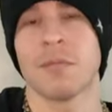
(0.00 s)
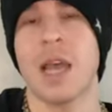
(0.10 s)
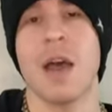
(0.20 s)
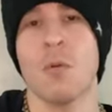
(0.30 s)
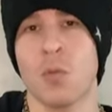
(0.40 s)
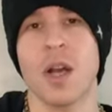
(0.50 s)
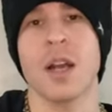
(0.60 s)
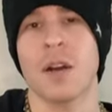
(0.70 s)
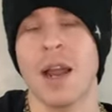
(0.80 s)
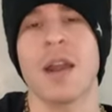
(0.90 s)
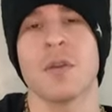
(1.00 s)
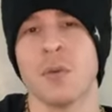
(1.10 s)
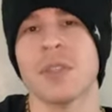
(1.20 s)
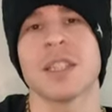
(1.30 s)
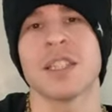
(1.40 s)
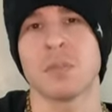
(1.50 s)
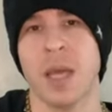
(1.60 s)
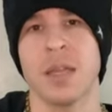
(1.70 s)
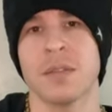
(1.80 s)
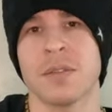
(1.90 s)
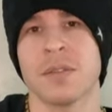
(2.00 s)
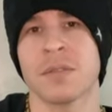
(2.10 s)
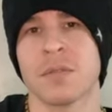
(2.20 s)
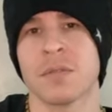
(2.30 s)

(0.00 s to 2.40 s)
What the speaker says: At what or at whose expense?